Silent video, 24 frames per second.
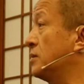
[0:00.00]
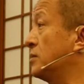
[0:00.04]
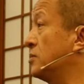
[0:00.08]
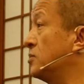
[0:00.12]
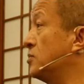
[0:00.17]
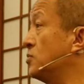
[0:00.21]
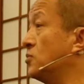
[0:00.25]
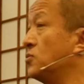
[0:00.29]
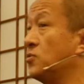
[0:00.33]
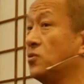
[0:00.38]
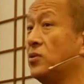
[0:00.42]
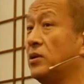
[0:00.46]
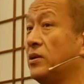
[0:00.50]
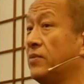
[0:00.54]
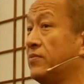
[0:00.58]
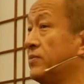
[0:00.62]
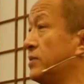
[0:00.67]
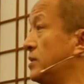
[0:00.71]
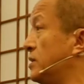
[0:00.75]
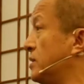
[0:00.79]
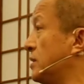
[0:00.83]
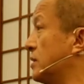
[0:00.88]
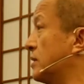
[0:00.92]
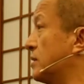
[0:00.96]
You know
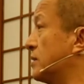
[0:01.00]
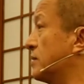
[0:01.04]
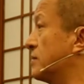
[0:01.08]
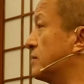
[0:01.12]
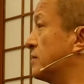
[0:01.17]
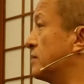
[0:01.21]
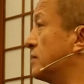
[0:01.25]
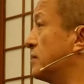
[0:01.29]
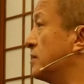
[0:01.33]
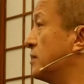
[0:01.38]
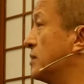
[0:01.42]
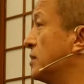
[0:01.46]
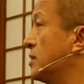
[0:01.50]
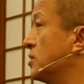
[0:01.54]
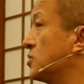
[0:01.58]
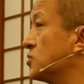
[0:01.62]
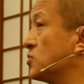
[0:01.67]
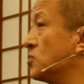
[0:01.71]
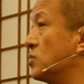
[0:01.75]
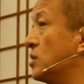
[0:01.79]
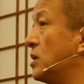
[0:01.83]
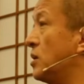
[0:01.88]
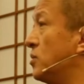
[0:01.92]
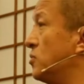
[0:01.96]
everything.
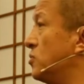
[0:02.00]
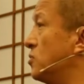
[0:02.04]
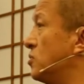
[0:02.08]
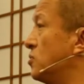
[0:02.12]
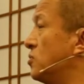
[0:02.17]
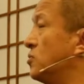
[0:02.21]
So now you